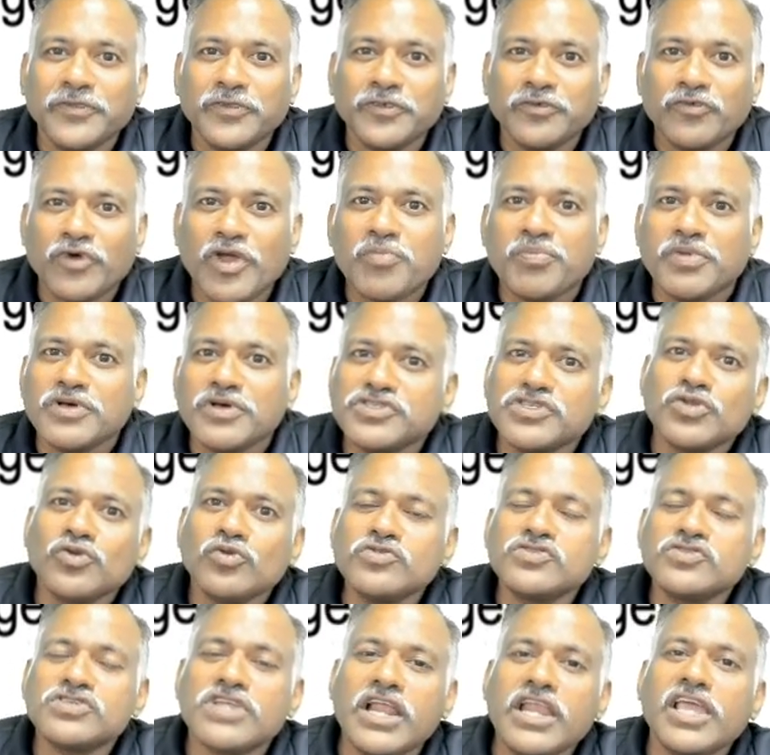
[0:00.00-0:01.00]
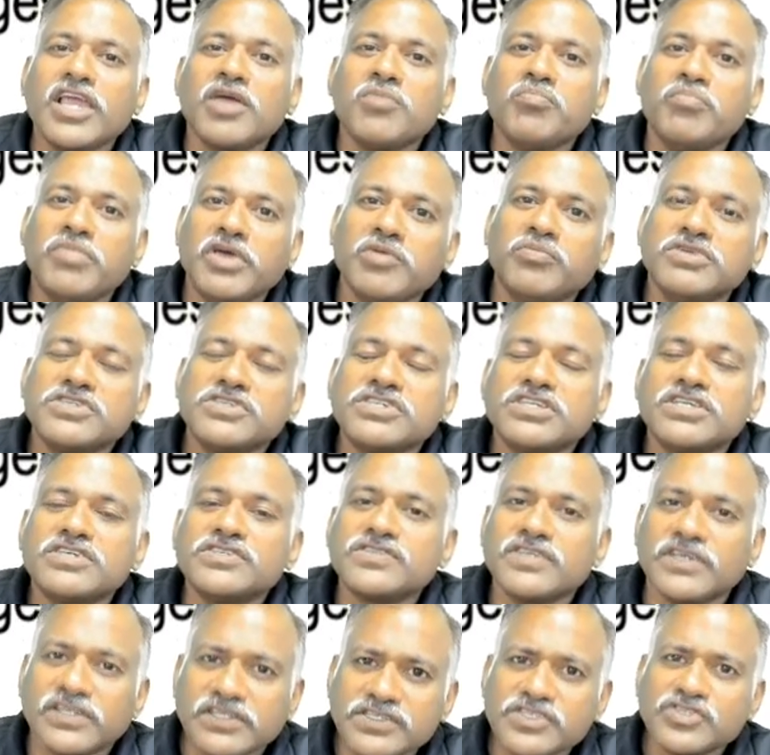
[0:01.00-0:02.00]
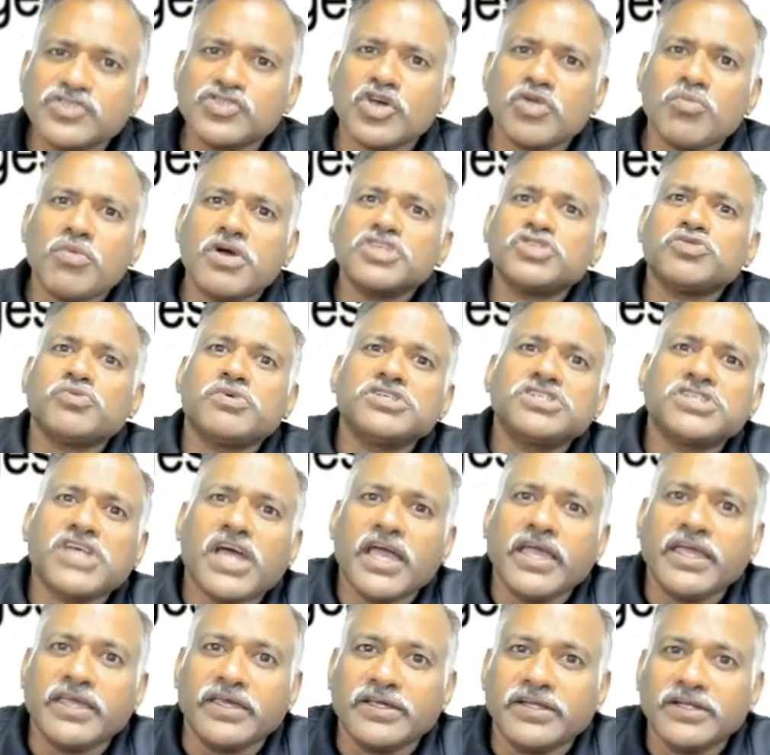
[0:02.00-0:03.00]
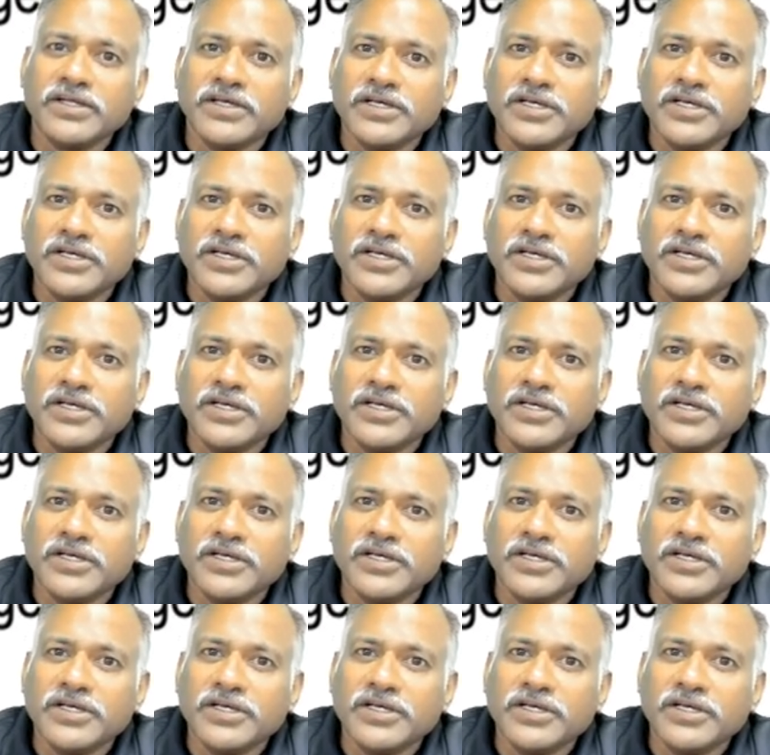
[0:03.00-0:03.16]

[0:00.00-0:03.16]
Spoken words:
For a person who is running a big business, the risks are much, much higher.